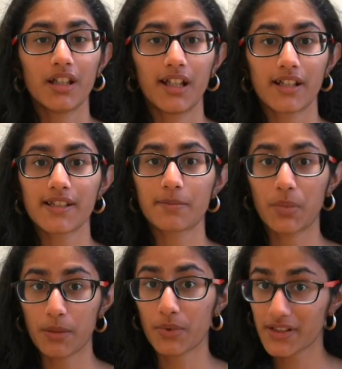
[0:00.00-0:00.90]
it is
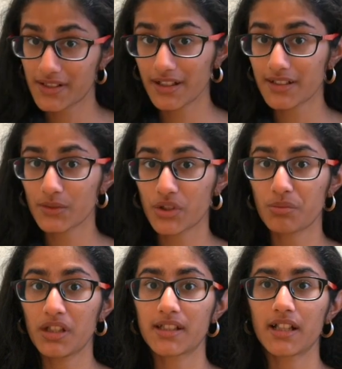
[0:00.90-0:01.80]
paper 6 which
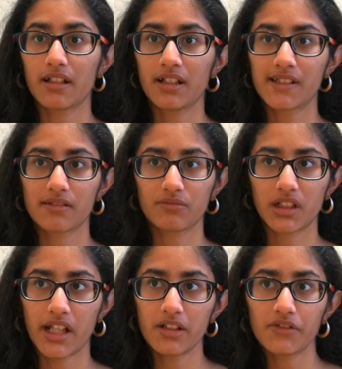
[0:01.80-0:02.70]
means that it's
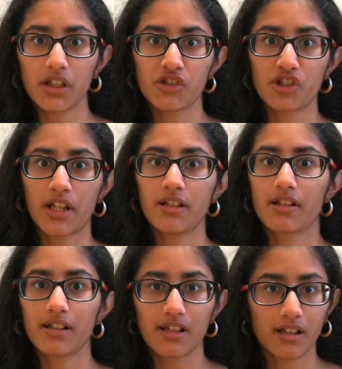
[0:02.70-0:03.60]
kind of a
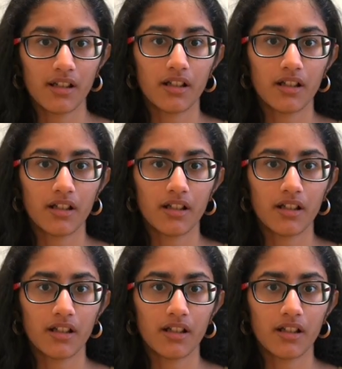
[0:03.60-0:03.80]
general